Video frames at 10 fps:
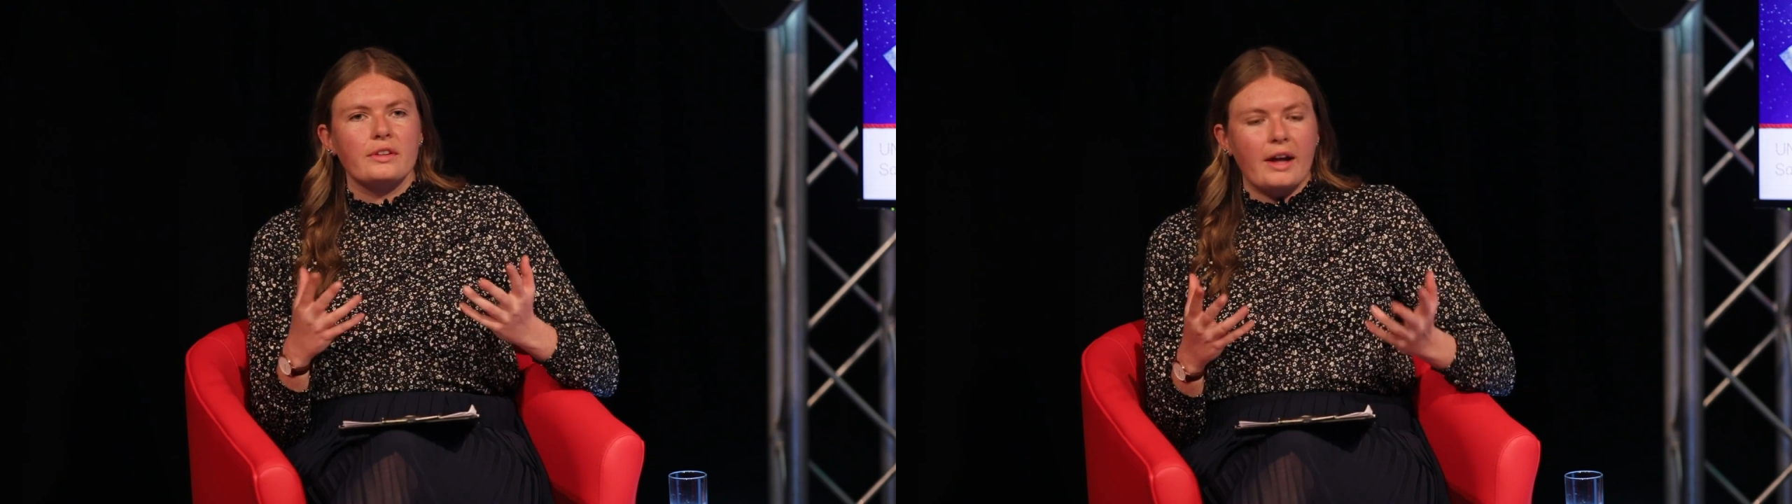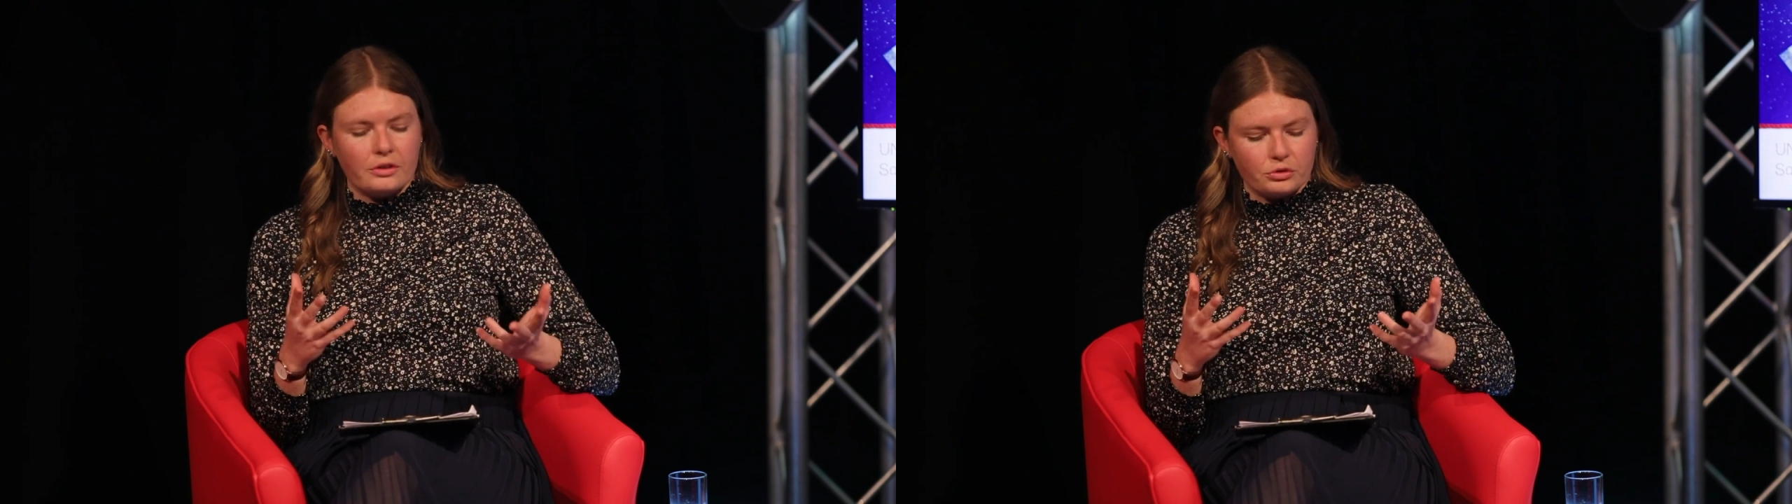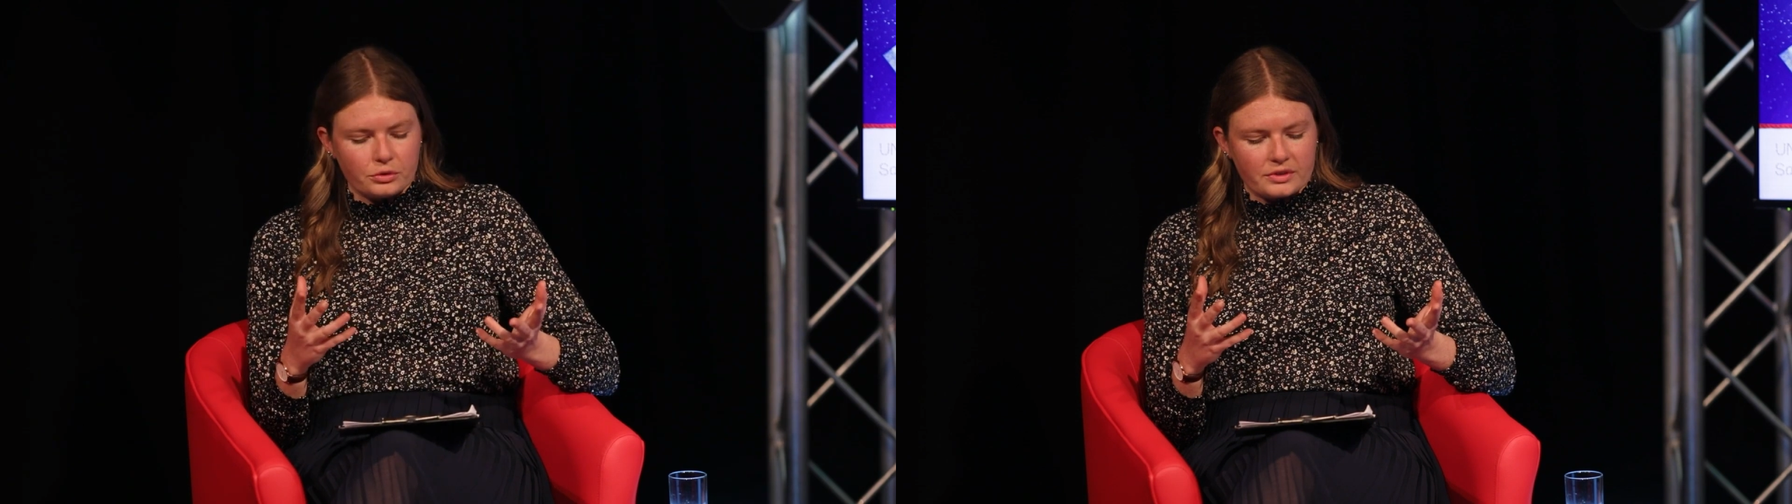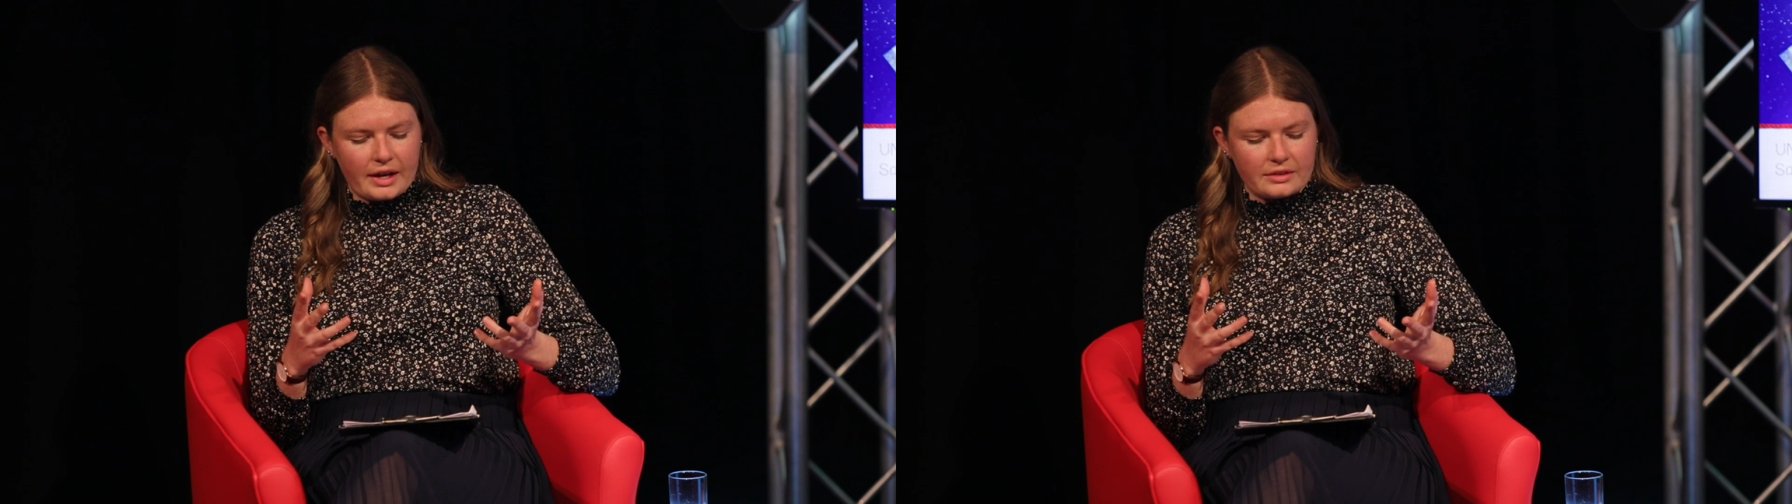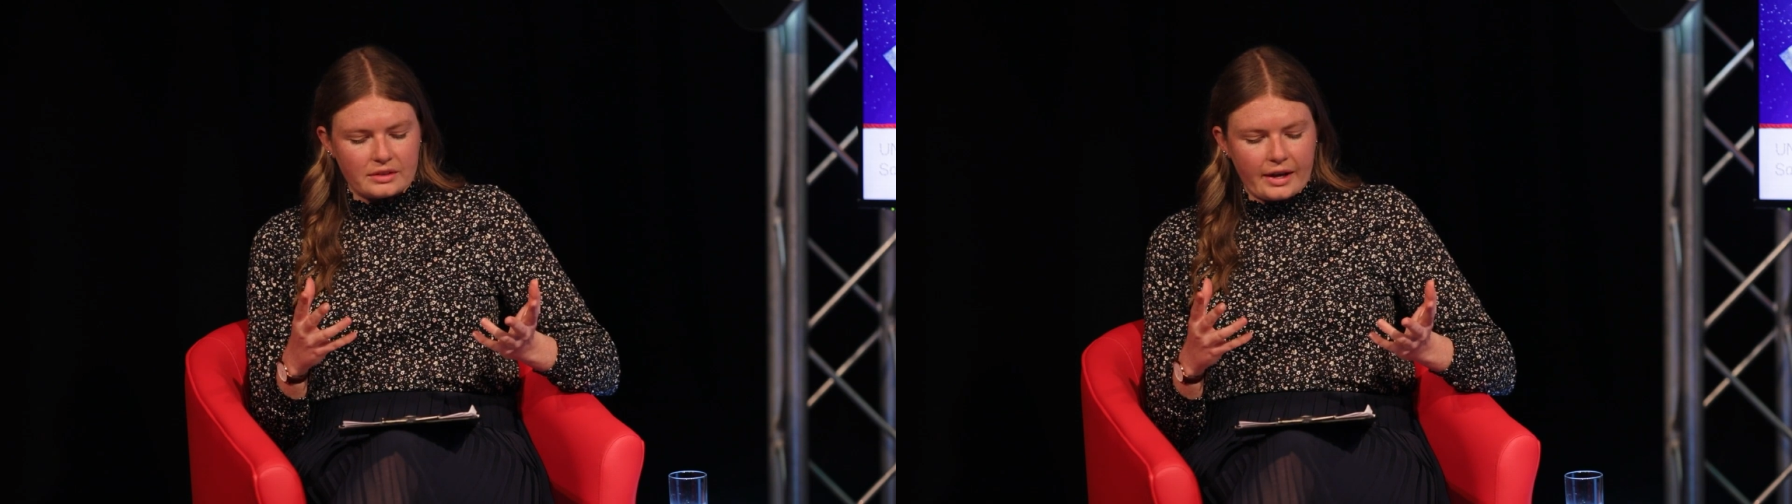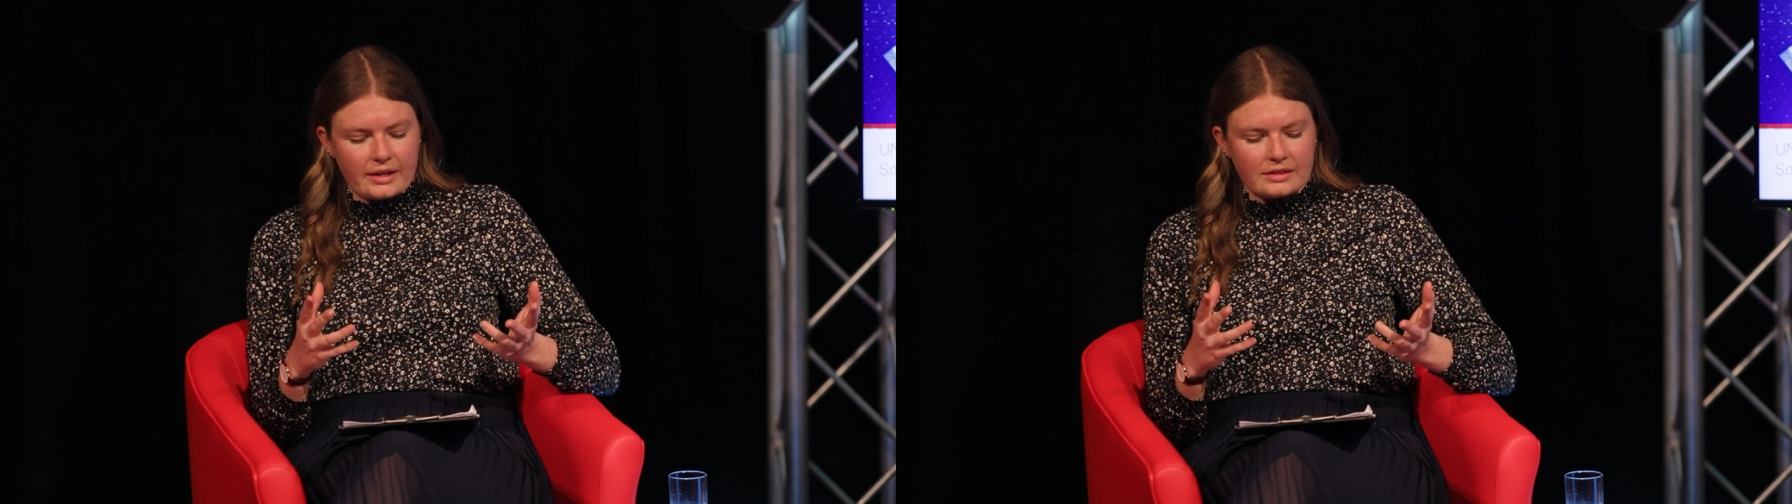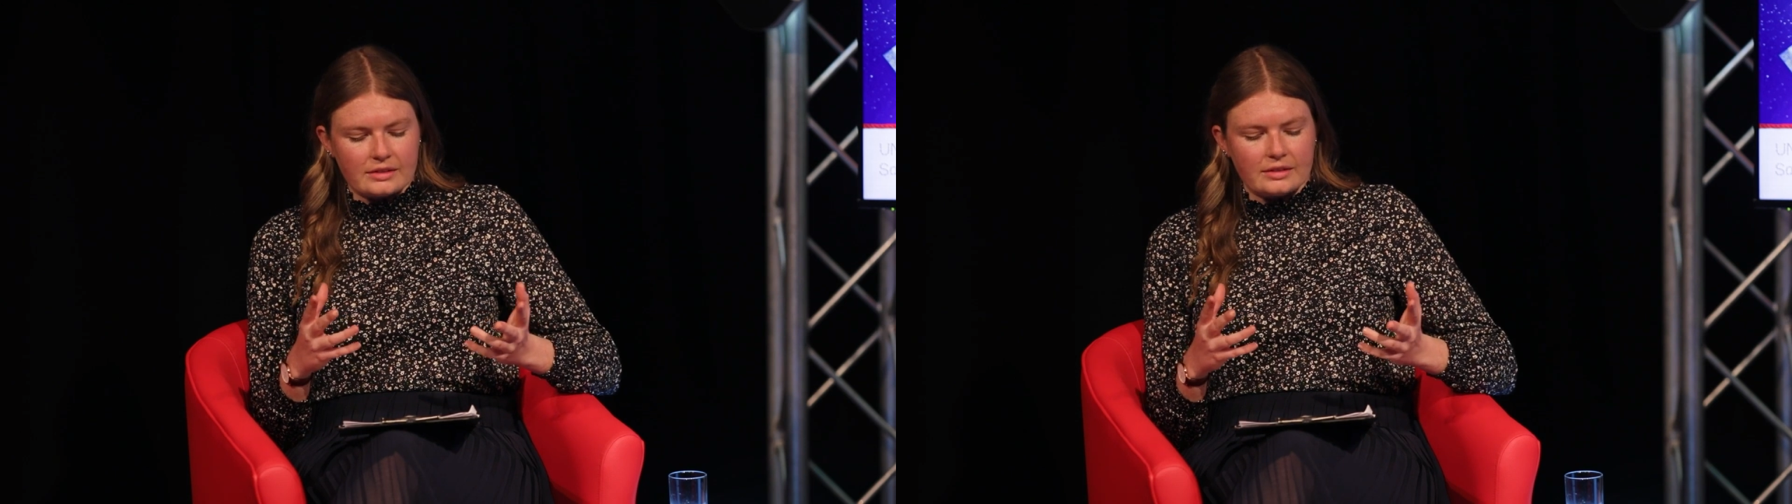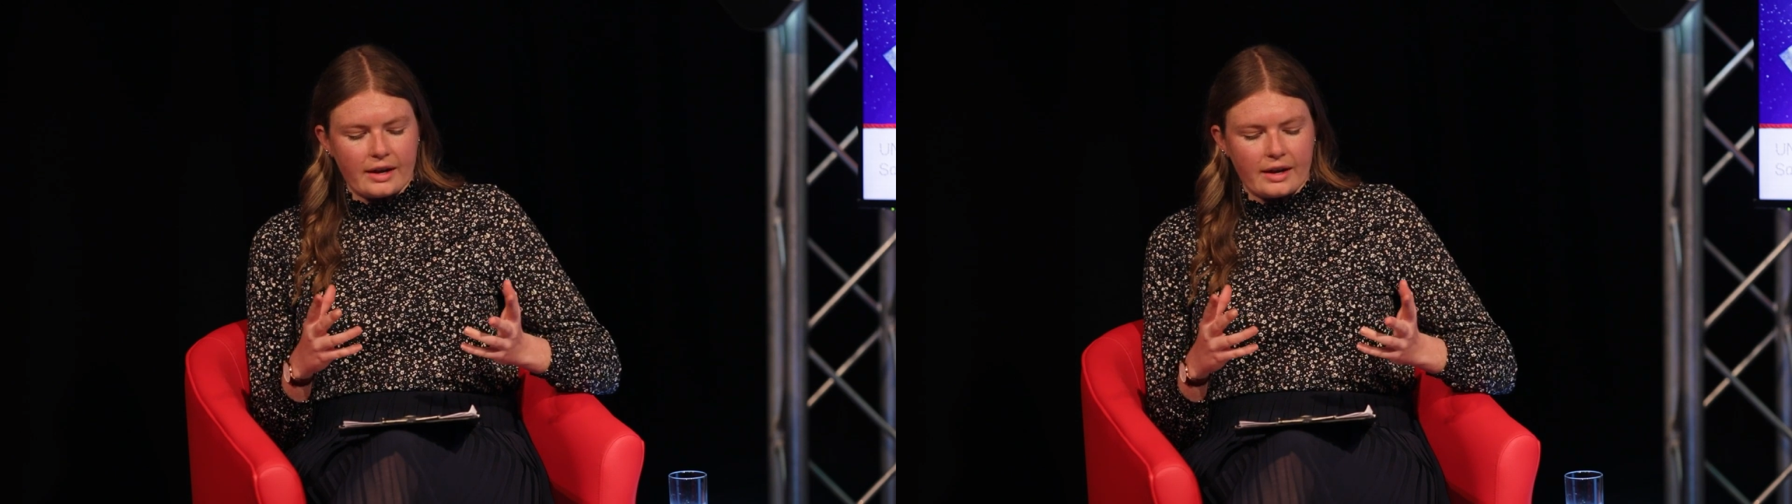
natural satellites.